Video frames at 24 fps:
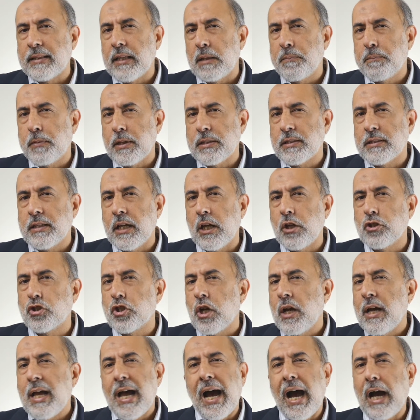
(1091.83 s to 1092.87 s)
and prestige,
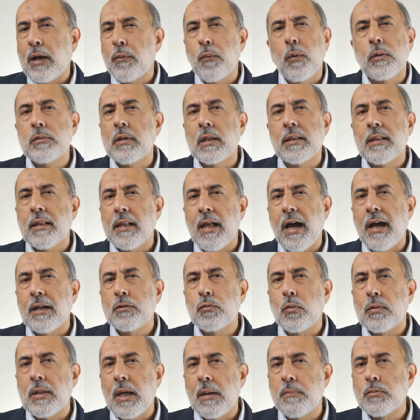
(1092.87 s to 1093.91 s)
I wouldn't lie to
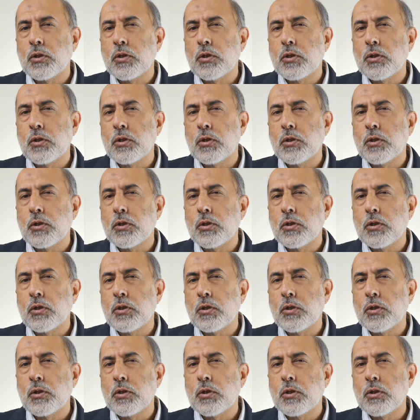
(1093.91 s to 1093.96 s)
them.